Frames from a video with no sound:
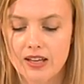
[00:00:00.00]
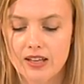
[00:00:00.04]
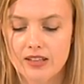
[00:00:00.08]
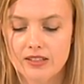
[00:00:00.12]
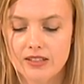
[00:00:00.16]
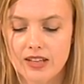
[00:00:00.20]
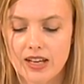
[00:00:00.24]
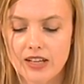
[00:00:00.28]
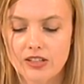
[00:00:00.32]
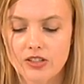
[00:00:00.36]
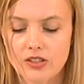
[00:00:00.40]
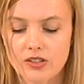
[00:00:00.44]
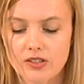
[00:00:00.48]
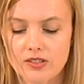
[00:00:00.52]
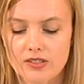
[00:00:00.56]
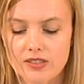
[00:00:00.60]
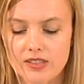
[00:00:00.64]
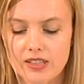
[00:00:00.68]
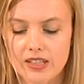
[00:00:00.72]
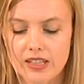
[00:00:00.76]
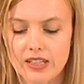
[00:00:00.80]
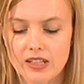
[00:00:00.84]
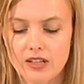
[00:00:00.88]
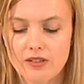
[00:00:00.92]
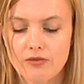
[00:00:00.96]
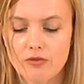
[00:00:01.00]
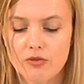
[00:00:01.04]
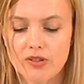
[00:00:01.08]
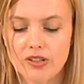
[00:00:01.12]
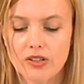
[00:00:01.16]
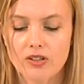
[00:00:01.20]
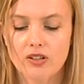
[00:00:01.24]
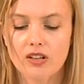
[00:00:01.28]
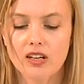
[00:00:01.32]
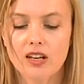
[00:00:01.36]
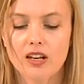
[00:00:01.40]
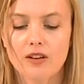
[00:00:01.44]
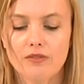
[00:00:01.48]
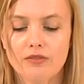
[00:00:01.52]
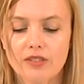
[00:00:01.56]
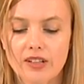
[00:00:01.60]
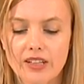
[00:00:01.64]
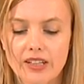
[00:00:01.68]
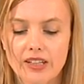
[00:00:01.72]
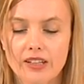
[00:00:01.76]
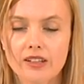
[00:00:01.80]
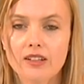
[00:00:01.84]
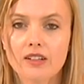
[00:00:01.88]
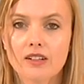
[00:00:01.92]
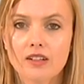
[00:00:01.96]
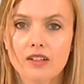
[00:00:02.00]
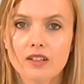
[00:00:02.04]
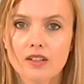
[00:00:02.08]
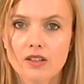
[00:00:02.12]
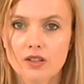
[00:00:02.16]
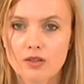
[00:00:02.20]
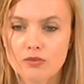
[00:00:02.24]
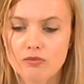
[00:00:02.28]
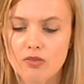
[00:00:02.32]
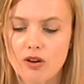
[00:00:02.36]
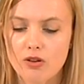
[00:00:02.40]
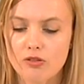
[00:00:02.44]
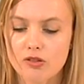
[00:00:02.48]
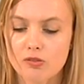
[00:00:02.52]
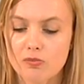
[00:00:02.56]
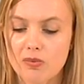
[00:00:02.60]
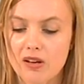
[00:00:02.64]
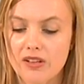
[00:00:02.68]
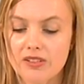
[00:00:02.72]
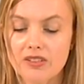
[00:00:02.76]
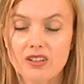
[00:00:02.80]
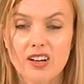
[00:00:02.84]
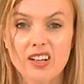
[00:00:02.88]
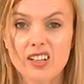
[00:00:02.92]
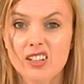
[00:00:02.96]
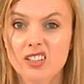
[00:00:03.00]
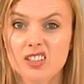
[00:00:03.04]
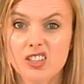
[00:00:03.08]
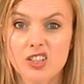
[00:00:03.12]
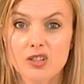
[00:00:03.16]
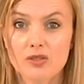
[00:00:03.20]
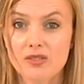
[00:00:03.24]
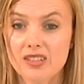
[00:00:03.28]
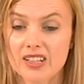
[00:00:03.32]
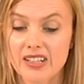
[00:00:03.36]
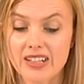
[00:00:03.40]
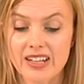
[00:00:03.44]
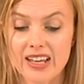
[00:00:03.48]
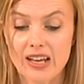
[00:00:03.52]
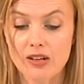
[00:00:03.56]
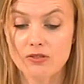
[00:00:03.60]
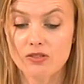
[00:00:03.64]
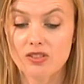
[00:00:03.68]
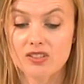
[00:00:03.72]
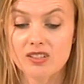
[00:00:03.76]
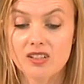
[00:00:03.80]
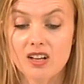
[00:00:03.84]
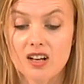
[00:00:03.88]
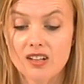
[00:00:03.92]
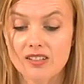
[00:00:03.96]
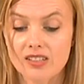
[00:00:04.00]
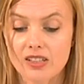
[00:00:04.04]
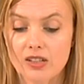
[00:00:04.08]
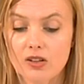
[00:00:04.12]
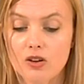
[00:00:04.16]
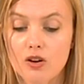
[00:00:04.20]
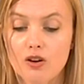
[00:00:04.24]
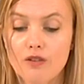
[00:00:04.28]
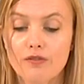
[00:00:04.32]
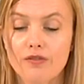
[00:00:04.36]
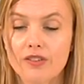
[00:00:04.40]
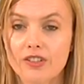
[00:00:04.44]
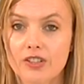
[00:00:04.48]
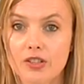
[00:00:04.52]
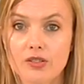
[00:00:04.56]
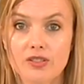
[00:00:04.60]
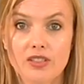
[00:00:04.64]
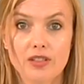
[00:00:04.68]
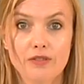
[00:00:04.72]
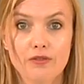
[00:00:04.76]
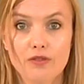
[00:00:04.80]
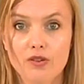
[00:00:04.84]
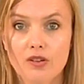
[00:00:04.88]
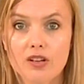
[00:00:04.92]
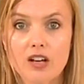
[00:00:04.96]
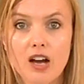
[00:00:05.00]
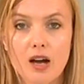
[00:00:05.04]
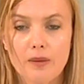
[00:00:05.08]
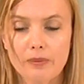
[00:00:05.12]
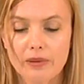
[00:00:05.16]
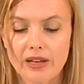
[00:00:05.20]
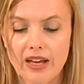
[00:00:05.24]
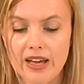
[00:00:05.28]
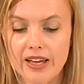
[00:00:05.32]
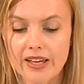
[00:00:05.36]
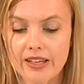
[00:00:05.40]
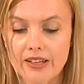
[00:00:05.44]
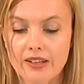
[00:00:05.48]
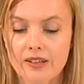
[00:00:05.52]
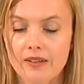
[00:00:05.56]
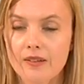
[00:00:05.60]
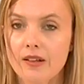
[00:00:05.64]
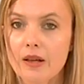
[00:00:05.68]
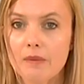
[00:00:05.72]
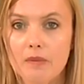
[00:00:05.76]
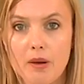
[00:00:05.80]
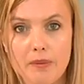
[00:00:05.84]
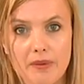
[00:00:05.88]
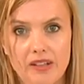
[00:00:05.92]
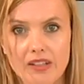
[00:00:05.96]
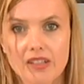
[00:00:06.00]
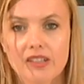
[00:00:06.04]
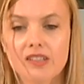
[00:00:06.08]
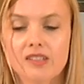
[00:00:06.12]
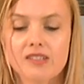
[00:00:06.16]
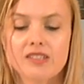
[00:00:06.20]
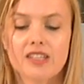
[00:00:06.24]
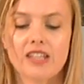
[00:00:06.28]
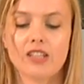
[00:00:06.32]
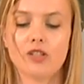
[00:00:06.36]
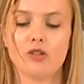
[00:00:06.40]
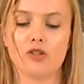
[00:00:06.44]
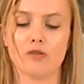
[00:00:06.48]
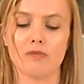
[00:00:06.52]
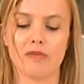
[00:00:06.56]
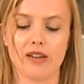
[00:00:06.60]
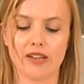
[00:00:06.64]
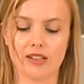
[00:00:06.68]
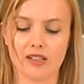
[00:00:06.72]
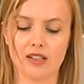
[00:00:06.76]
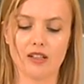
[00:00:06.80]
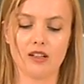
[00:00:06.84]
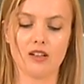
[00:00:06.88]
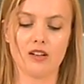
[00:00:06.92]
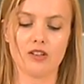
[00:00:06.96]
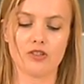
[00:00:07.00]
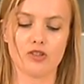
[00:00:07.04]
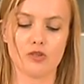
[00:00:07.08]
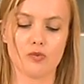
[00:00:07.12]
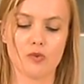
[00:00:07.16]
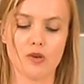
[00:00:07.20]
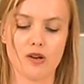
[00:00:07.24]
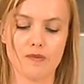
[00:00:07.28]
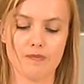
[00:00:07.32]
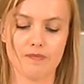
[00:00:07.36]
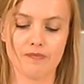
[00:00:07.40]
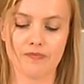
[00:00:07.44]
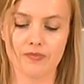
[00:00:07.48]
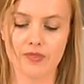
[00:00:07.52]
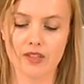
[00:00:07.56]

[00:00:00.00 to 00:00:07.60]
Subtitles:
So as you can see, I've already got a lovely rosebud. I could use it now, just cut it off and use it for a cupcake. I'm going to continue and make a larger one.